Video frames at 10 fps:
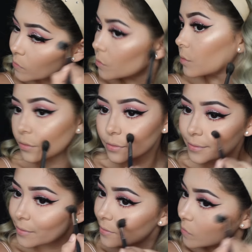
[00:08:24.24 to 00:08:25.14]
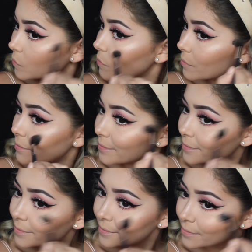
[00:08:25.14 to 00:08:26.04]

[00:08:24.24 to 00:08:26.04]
[no speech]